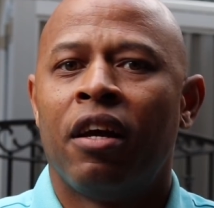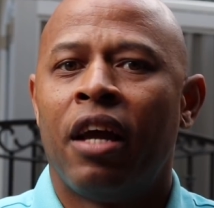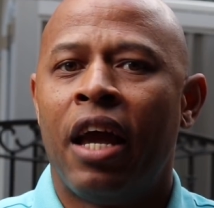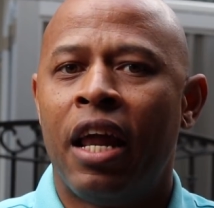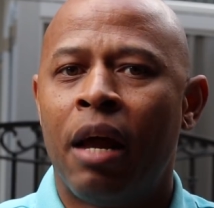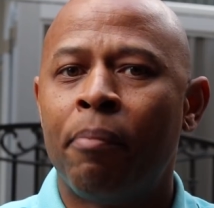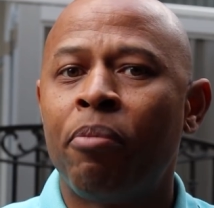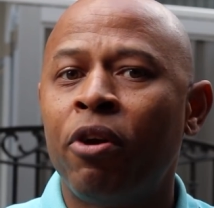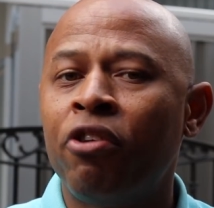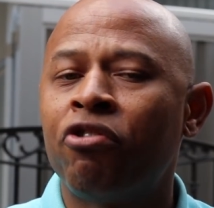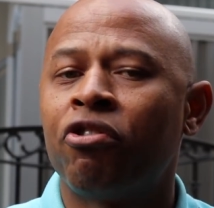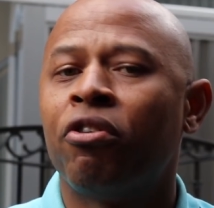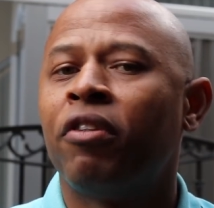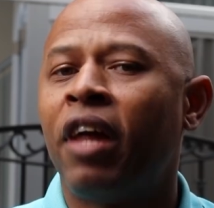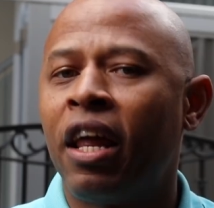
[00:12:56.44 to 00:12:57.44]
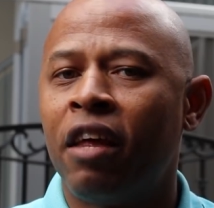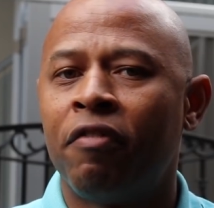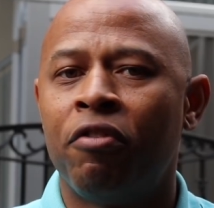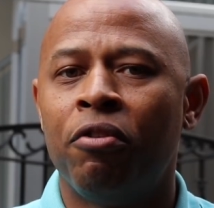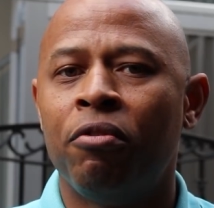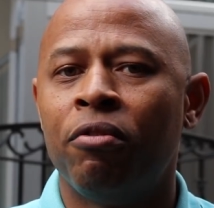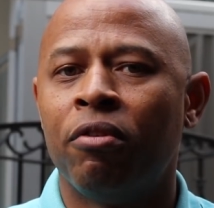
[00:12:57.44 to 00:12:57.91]
and I'm pretty sure that
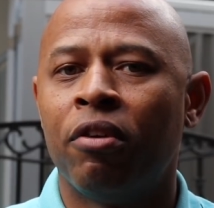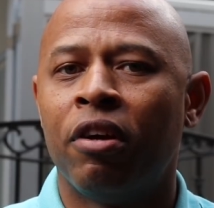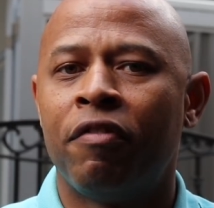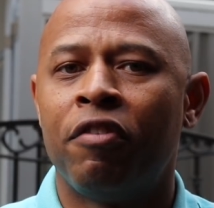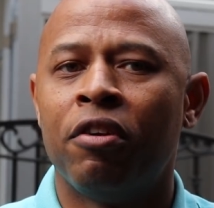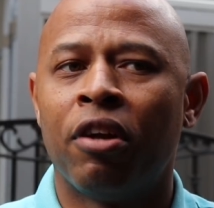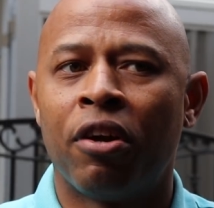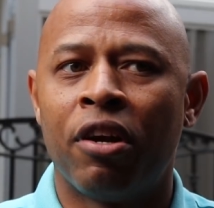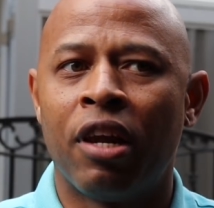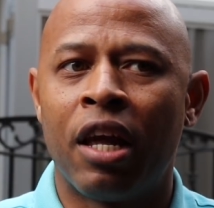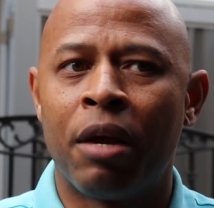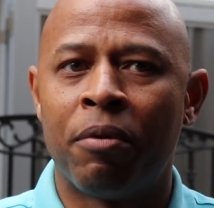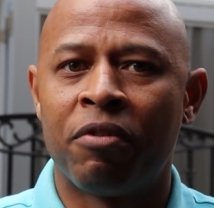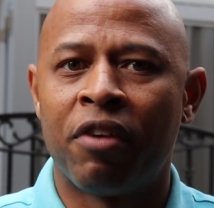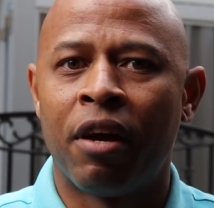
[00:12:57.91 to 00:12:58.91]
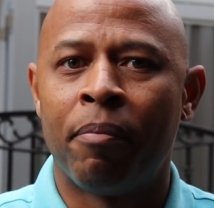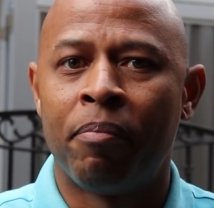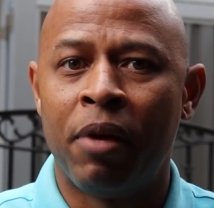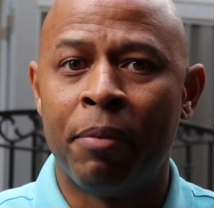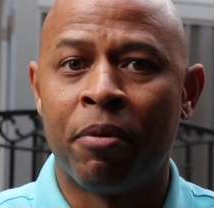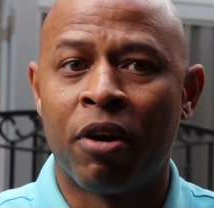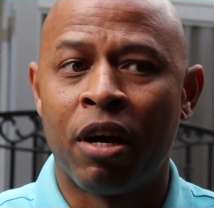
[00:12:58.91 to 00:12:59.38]
if you if you learn a language that
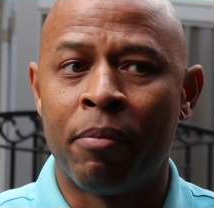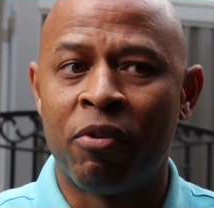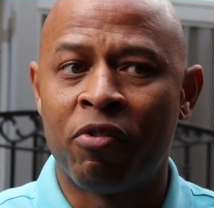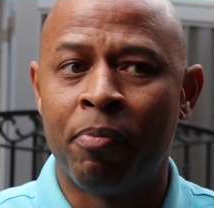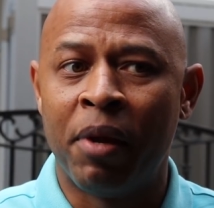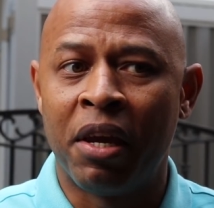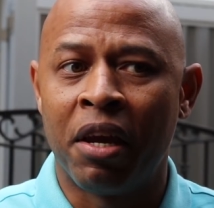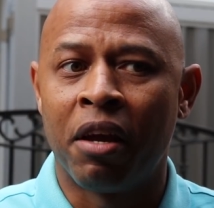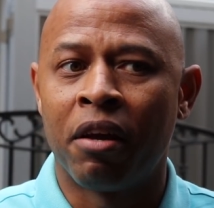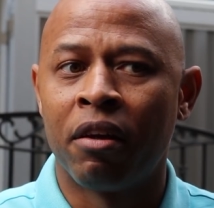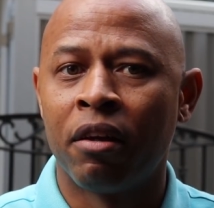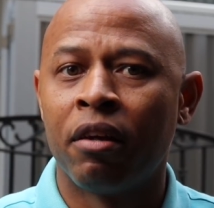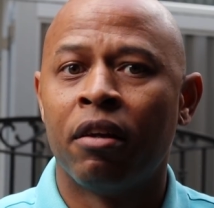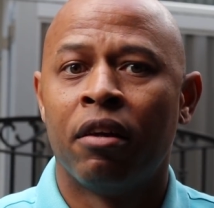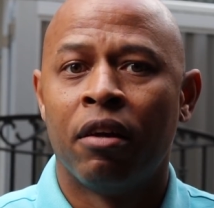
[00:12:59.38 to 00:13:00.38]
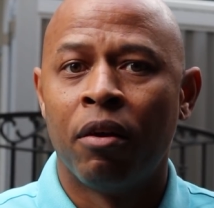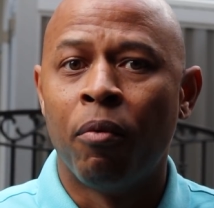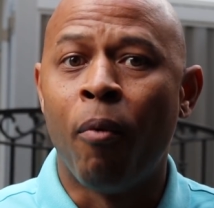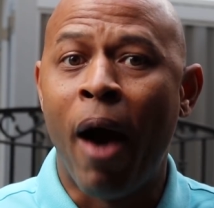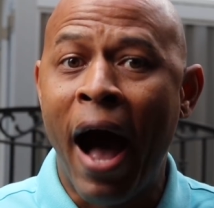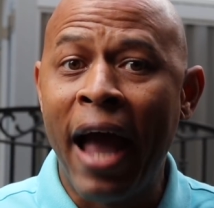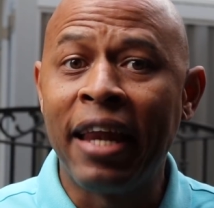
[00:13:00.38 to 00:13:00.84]
people are going to be speaking
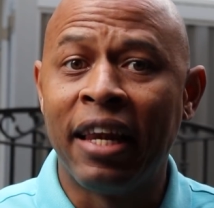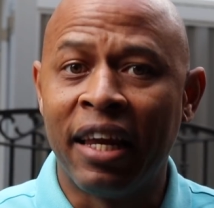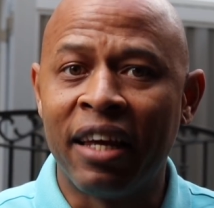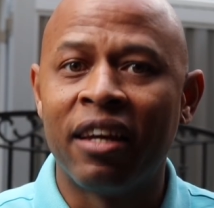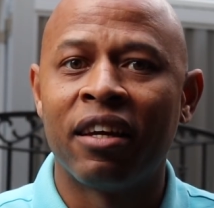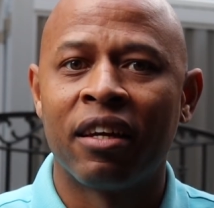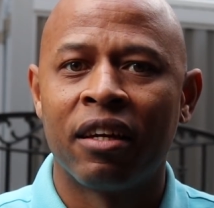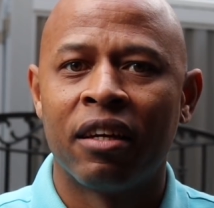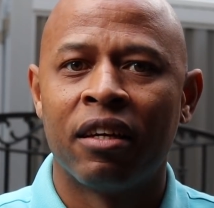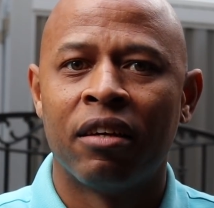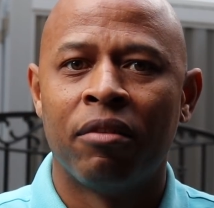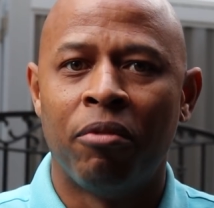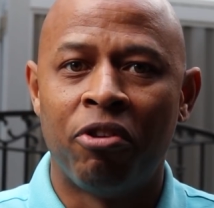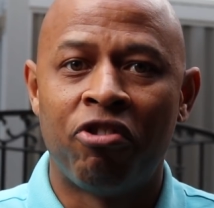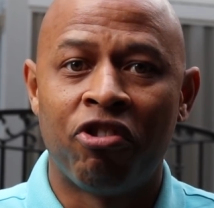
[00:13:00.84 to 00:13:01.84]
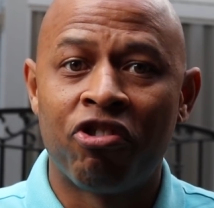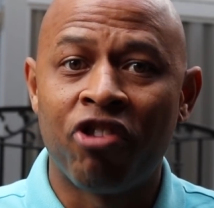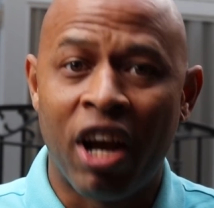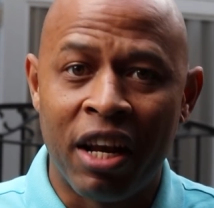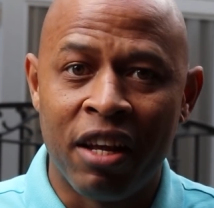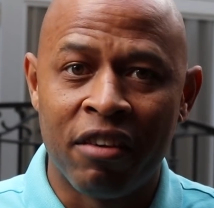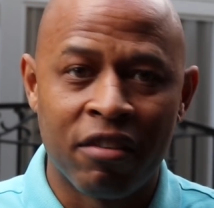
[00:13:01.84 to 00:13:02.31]
widely, which is
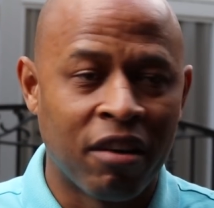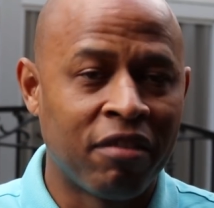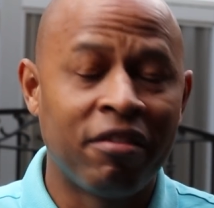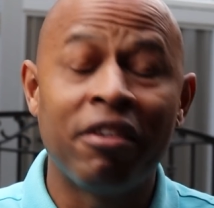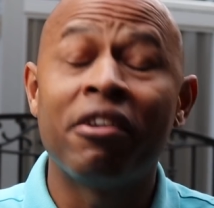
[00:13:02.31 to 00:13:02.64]
Chinese, because